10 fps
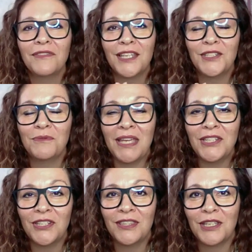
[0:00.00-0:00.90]
that you
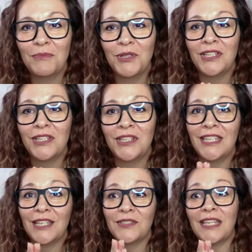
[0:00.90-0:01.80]
mentioned the community
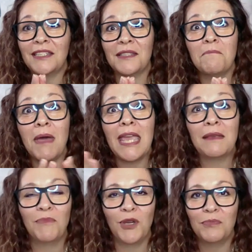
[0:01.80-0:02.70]
because that's the main
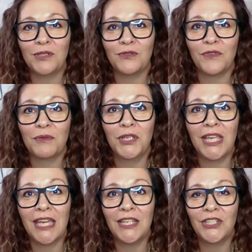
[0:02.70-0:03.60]
purpose of
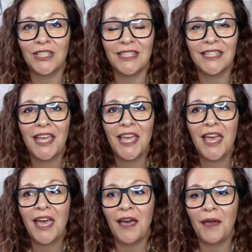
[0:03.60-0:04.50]
communications.
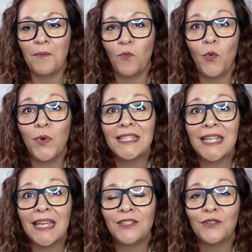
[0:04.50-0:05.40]
What we
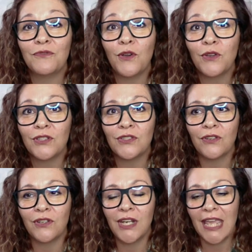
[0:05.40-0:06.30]
tend to focus
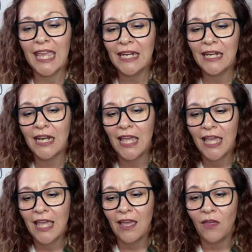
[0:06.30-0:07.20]
on in
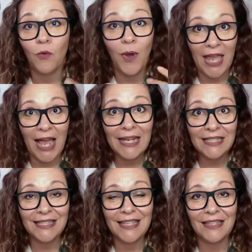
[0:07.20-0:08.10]
the way I
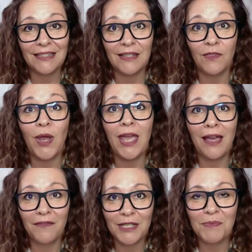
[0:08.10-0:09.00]
see it and the way I've
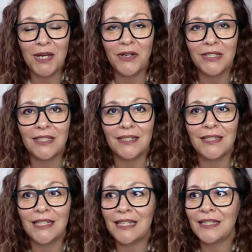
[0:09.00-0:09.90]
experienced it
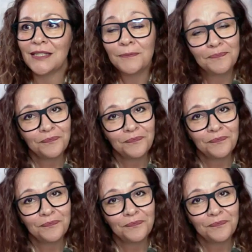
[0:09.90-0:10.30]
is